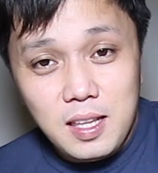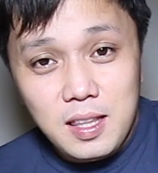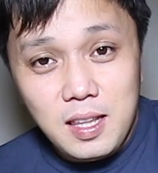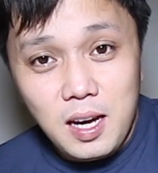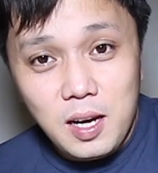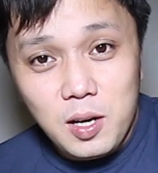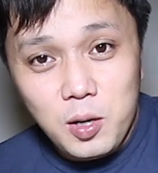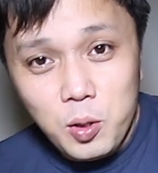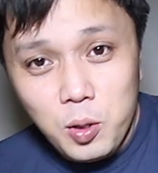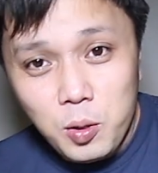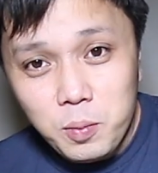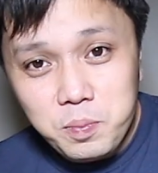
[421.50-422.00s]
and
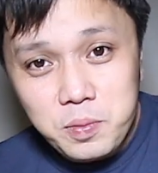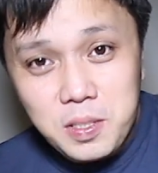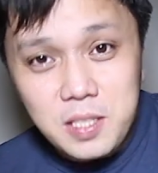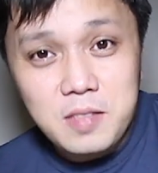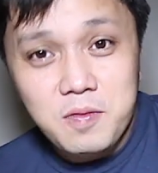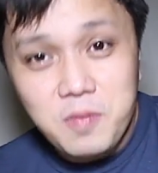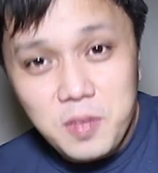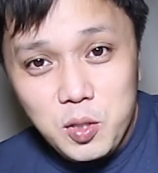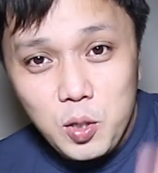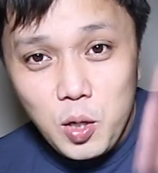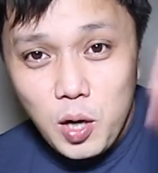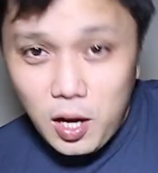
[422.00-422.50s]
I hope
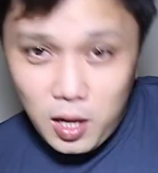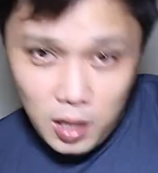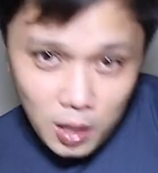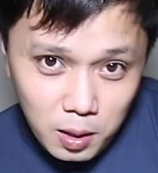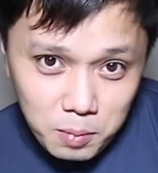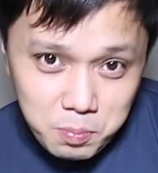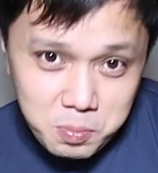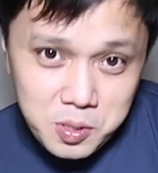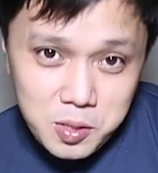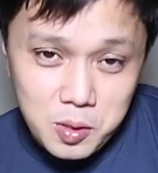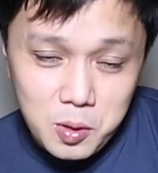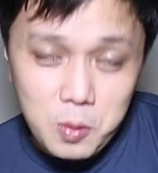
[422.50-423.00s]
this video
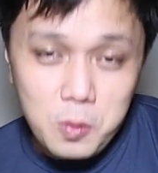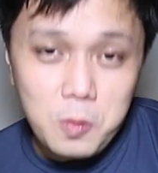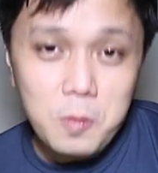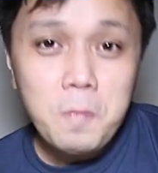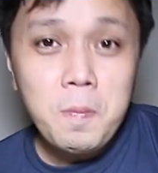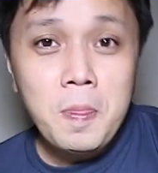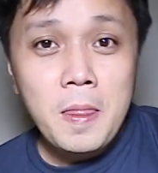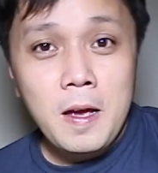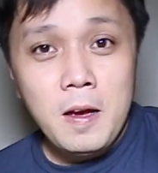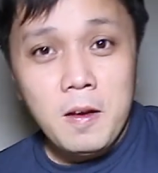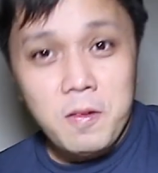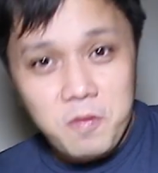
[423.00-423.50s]
helps you
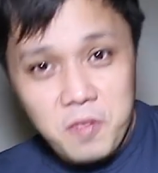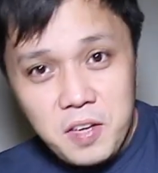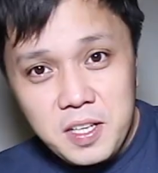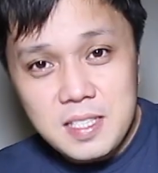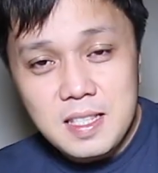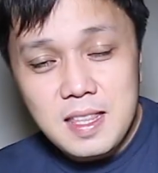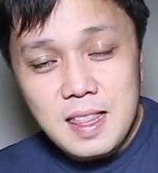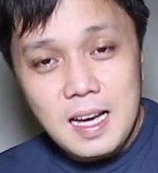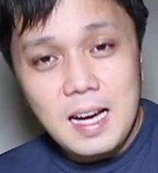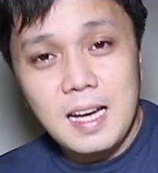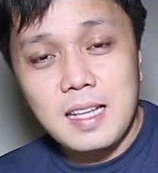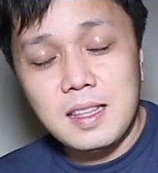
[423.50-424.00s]

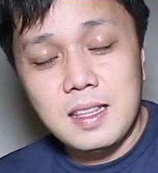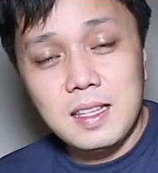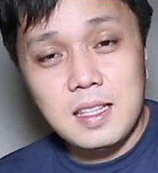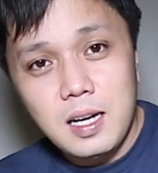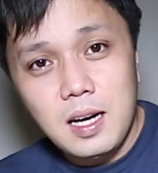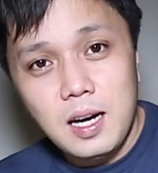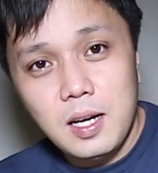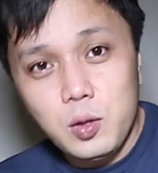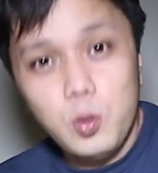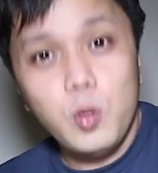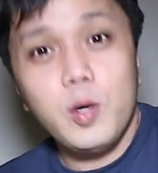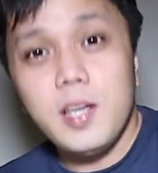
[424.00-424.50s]
fix that
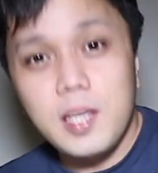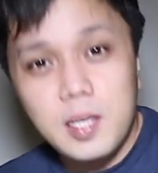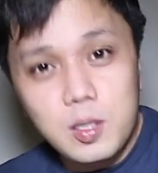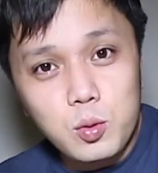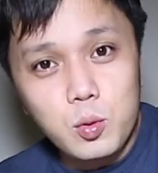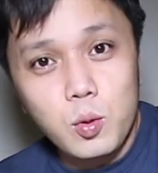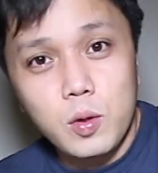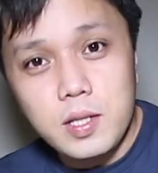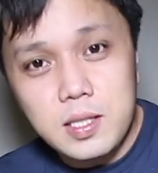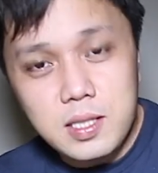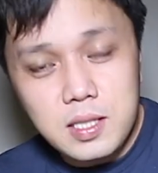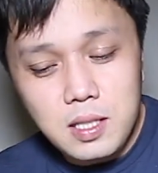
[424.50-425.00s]

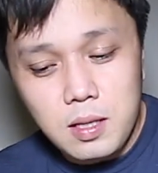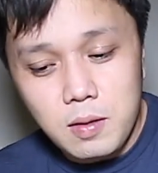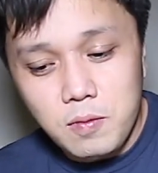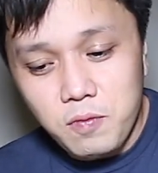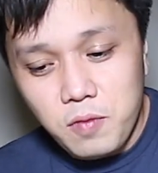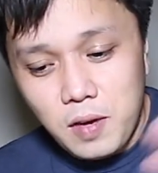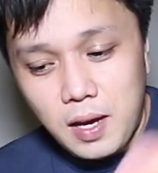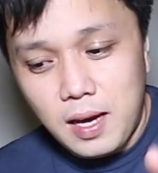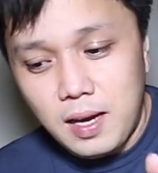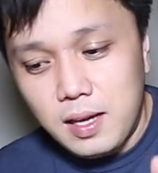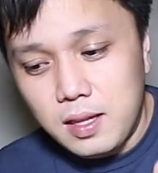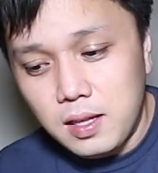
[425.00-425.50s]
annoying noisy
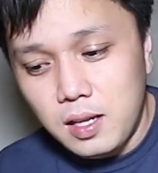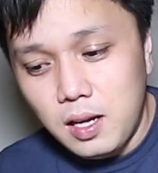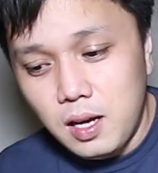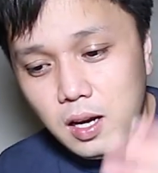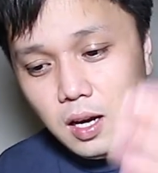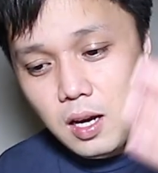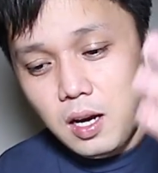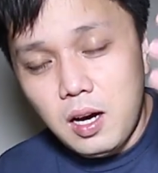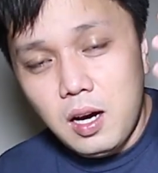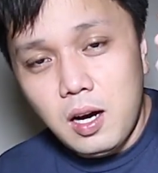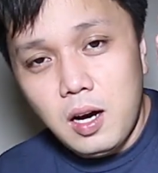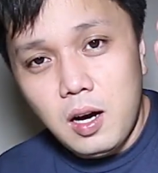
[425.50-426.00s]
fan
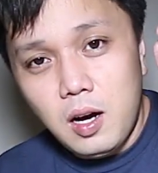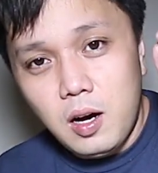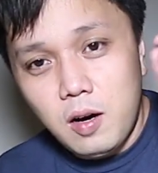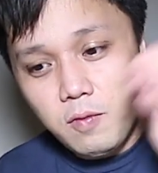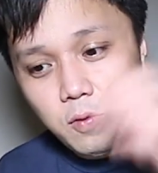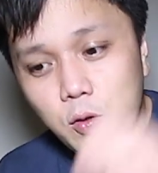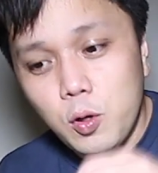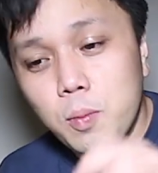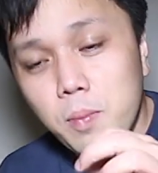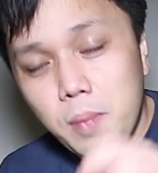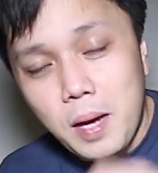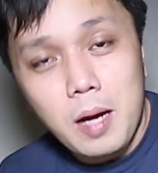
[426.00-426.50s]

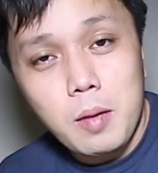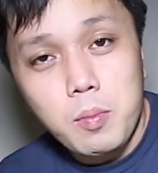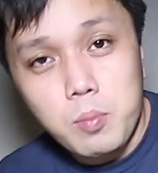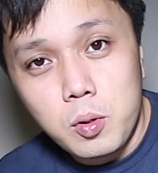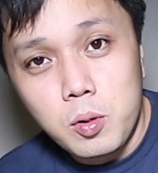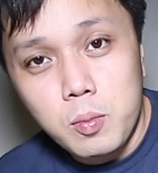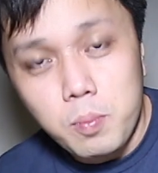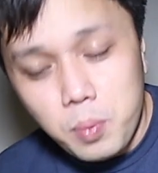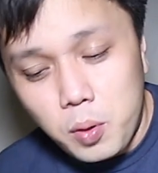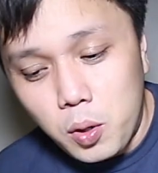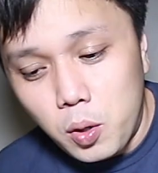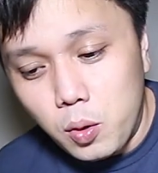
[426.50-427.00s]
of your
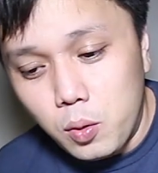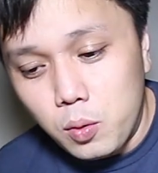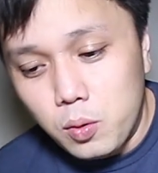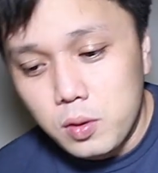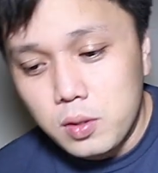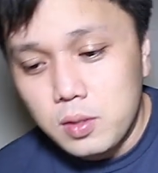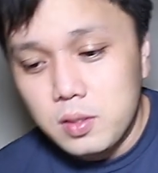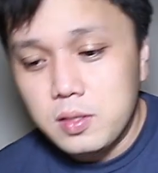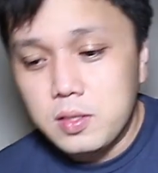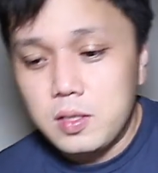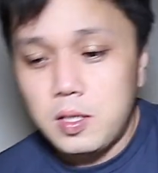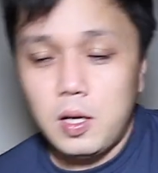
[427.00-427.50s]
MacBook Pro.
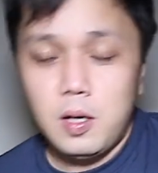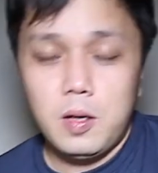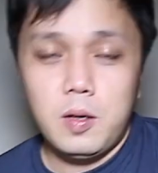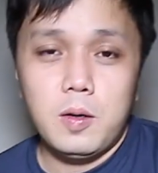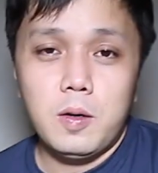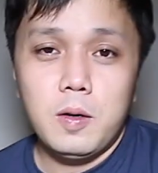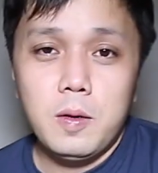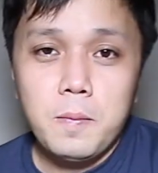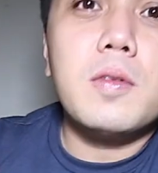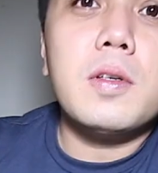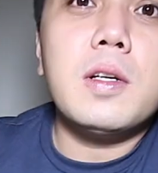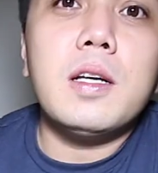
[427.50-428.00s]

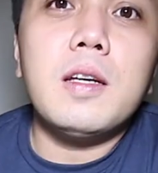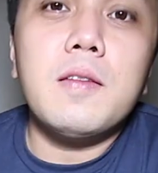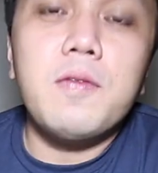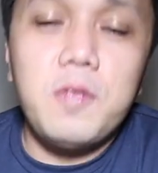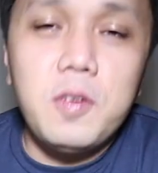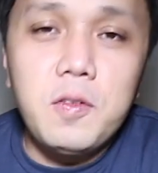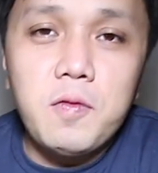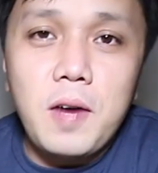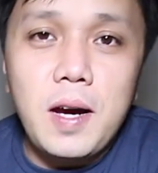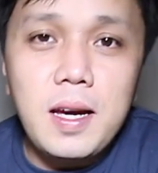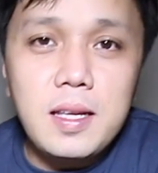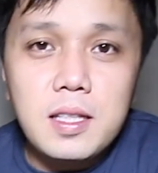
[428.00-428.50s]
So
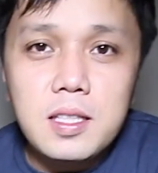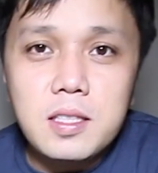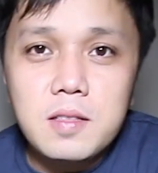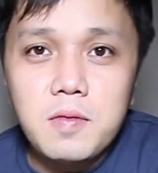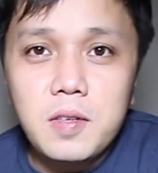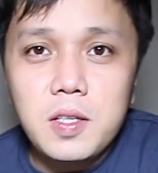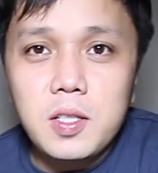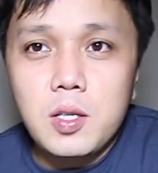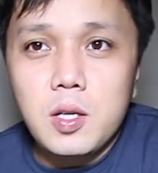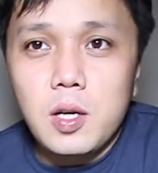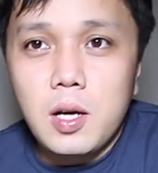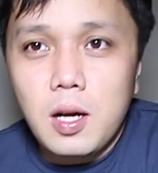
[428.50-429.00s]
if you find this
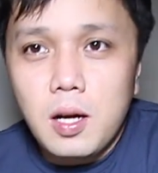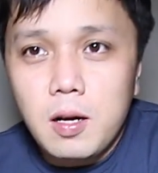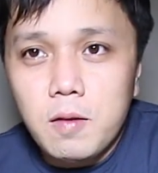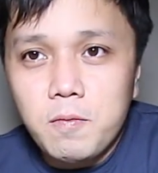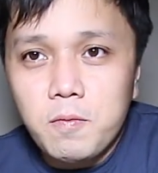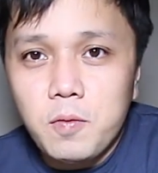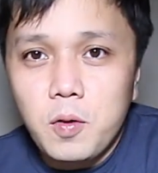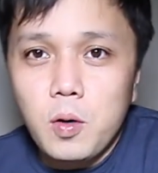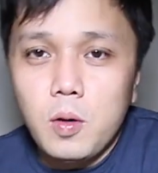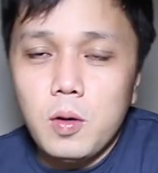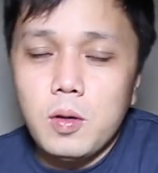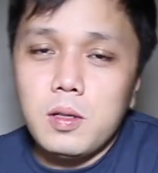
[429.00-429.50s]
video
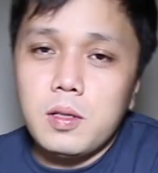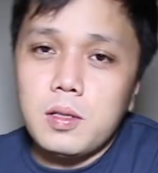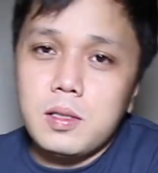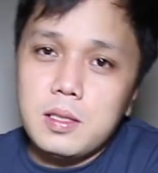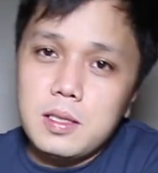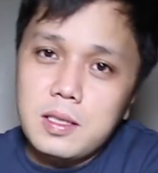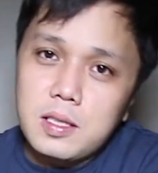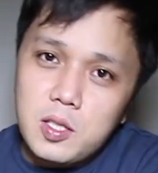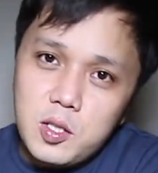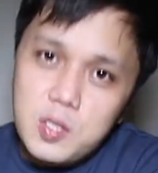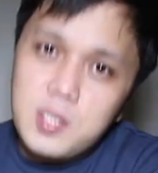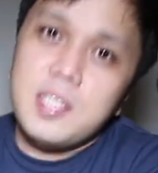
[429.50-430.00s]
helpful,
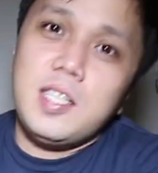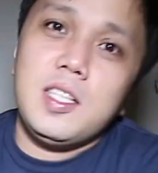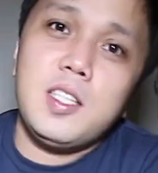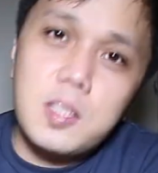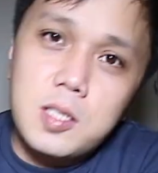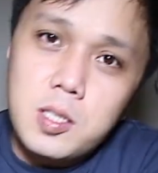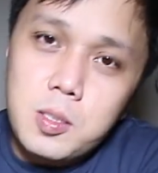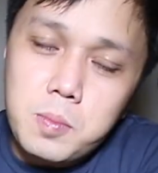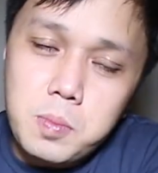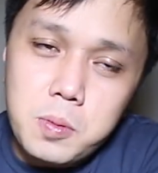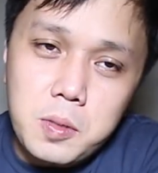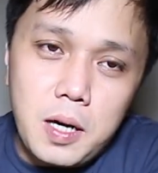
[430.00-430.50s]

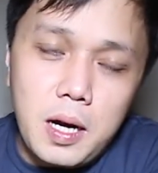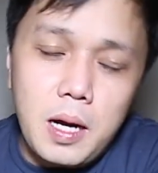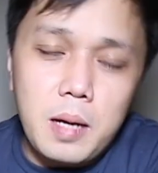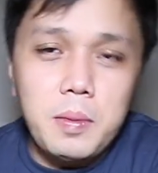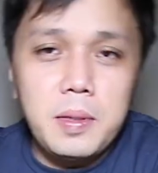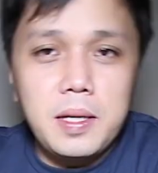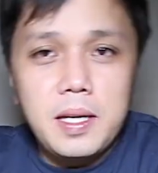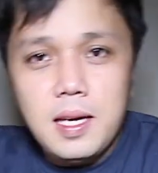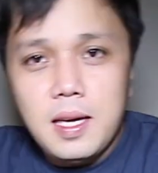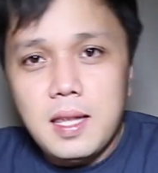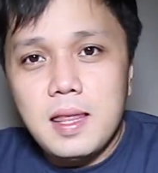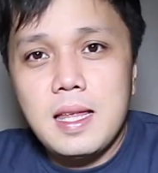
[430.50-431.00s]
consider
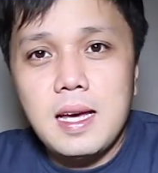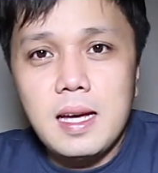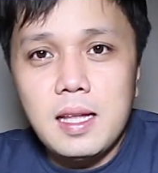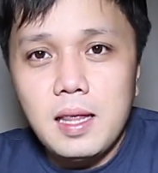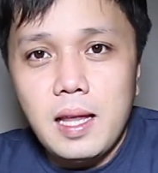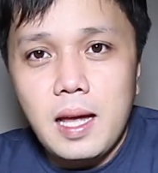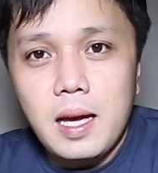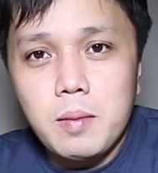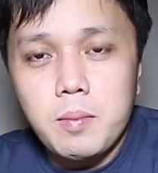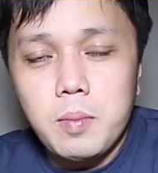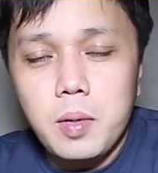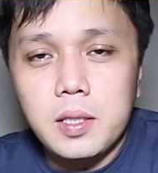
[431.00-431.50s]
subscribing, hit
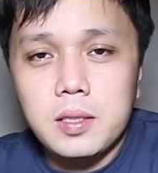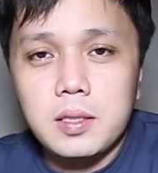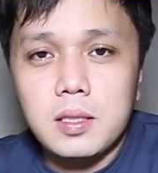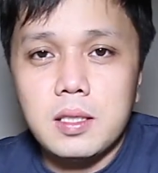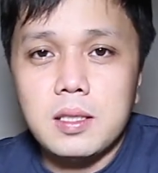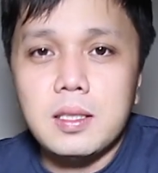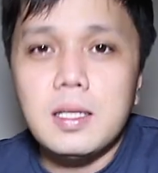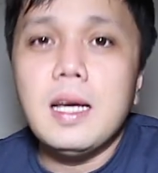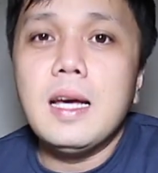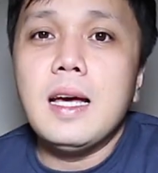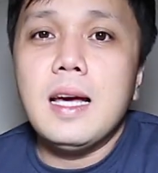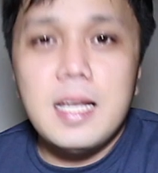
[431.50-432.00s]
that like
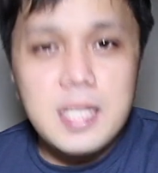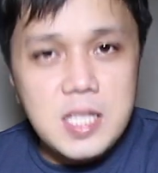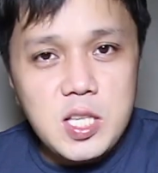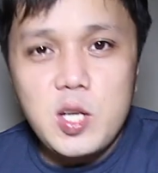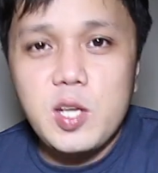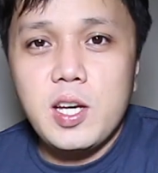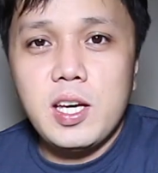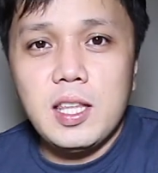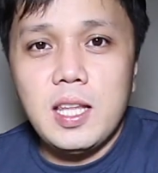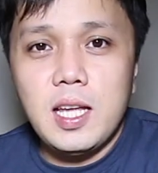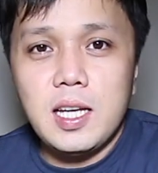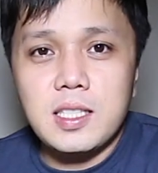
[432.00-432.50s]
button, and see
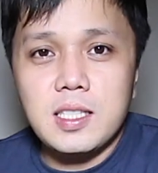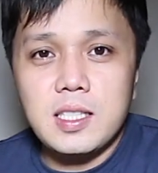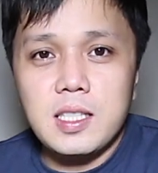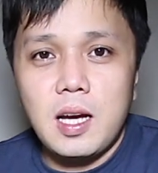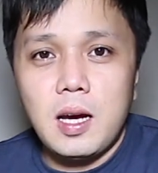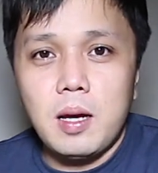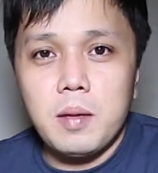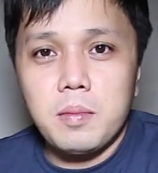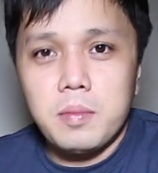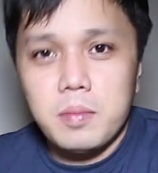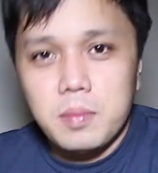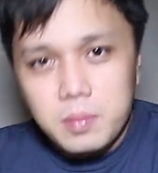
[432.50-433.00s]
you again next
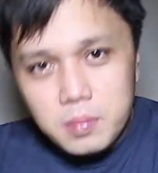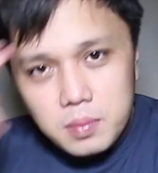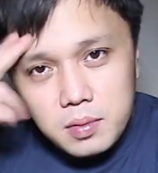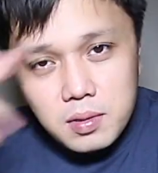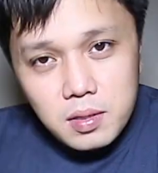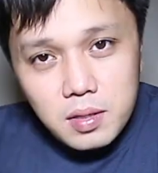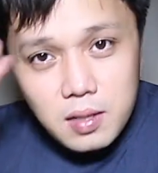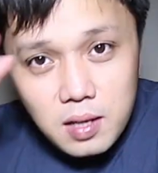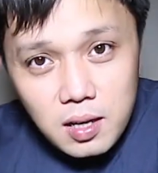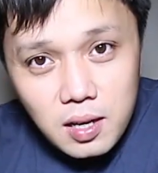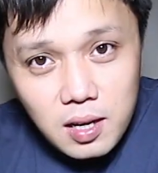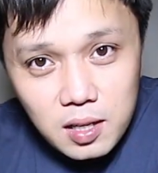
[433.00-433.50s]
time.
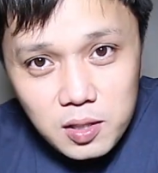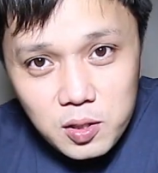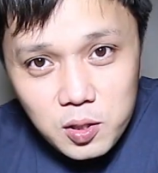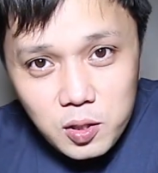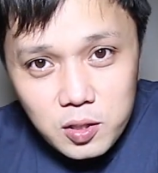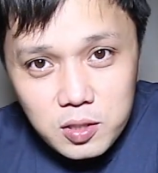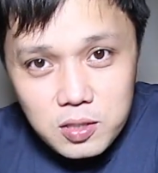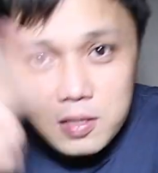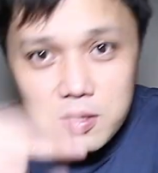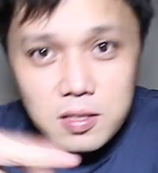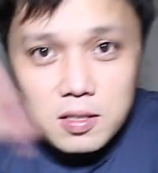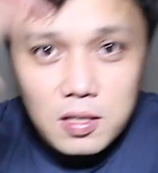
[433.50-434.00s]

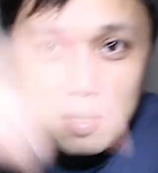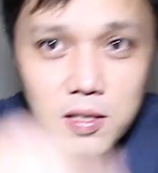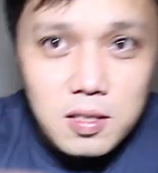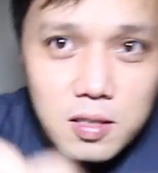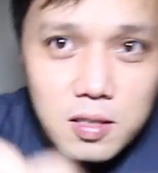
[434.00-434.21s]
Adios.